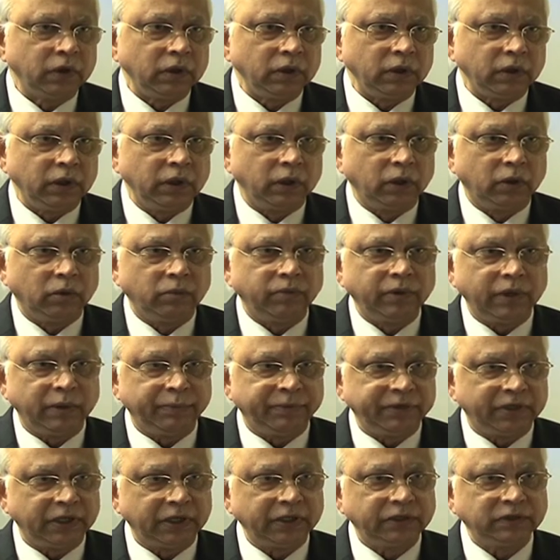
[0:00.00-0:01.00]
you know,
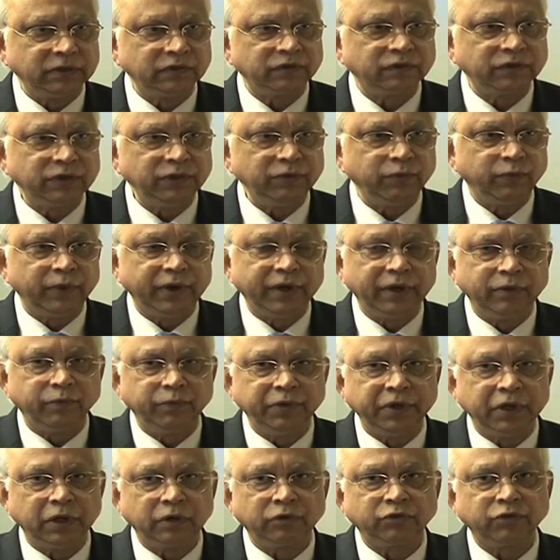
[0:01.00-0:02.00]
hepatitis C, where
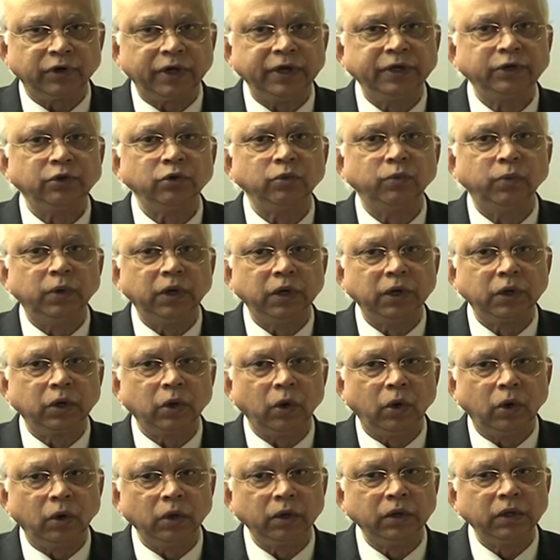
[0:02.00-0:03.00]
we are trying to work
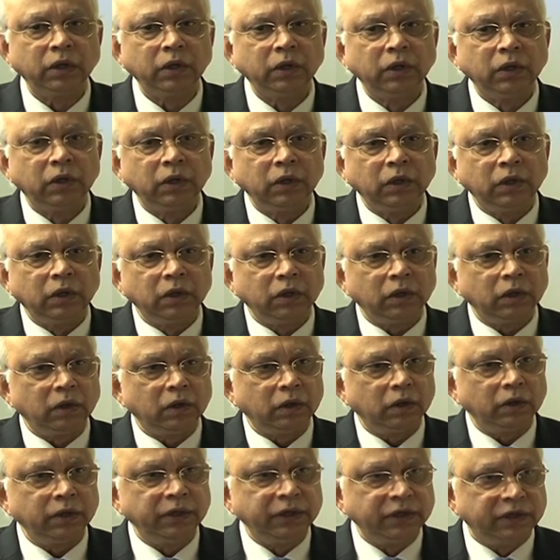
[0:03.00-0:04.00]
on
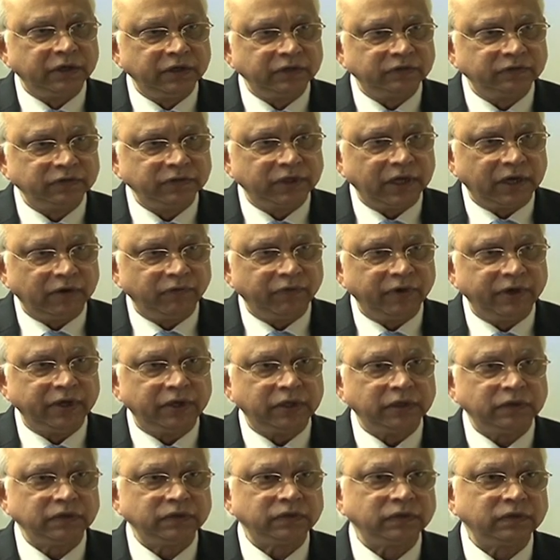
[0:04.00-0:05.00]
uh, increasing the
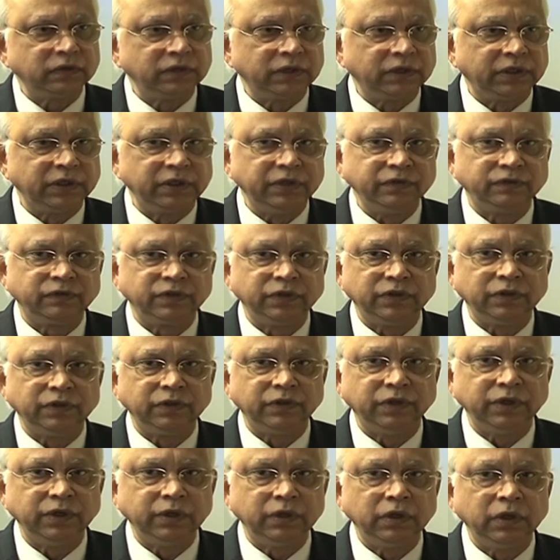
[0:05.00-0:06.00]
awareness, increasing
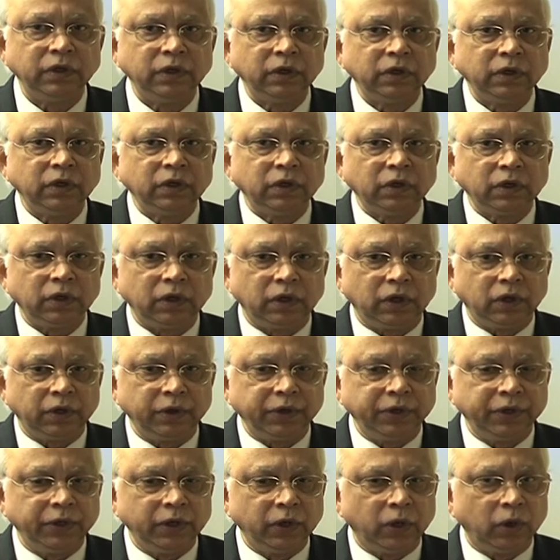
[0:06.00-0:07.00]
the, uh,
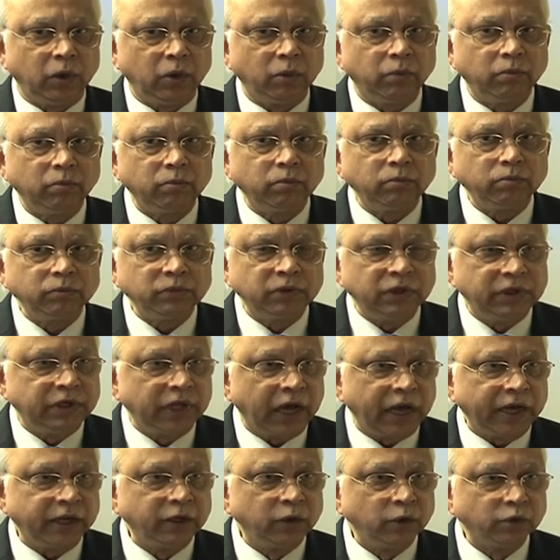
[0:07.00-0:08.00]
you know, the
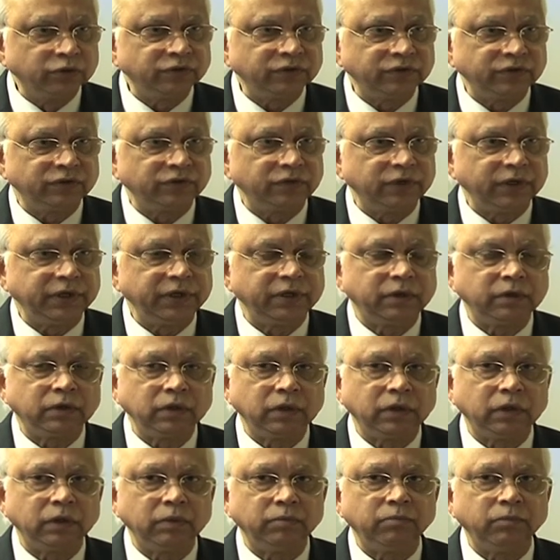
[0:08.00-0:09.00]
diagnosis rate,
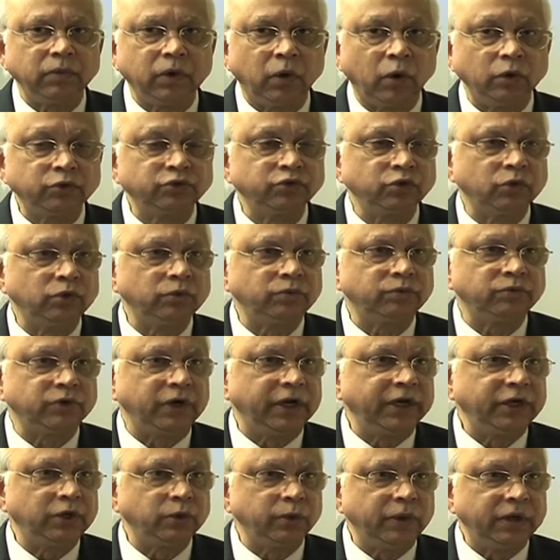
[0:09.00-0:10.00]
uh, also
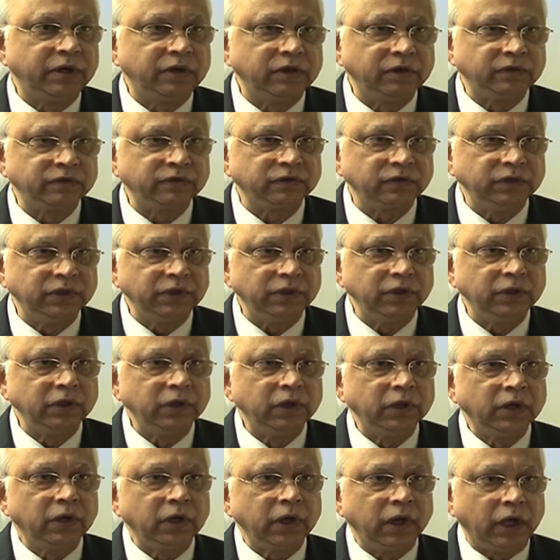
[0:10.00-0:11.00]
trying to address the
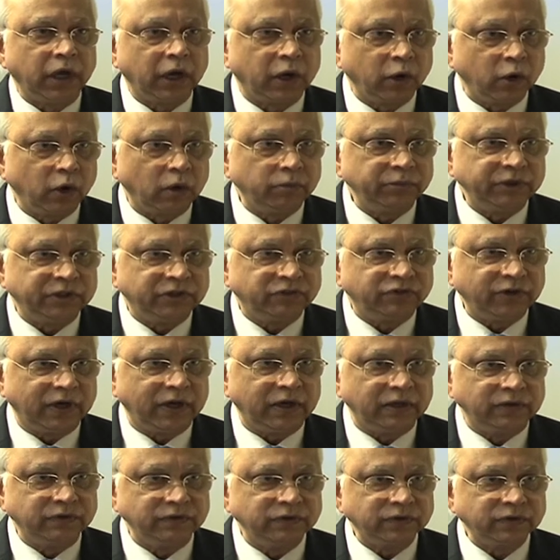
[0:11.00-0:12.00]
economic
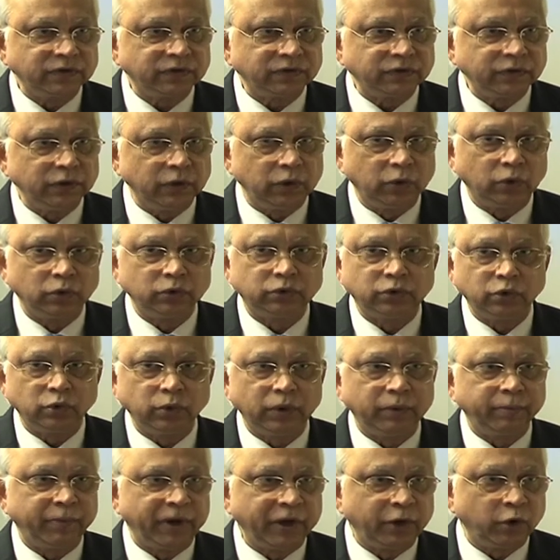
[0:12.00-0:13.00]
challenges, you know, through
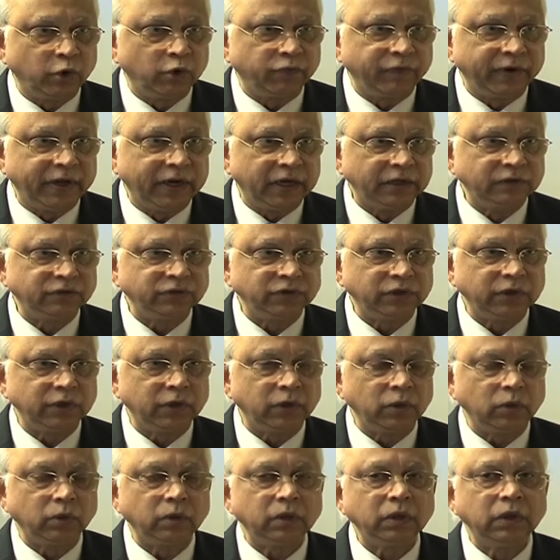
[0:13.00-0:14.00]
a microfinancing
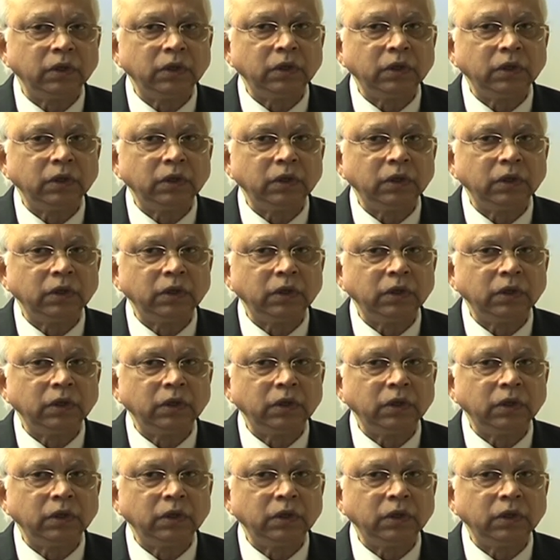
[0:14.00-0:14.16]
route.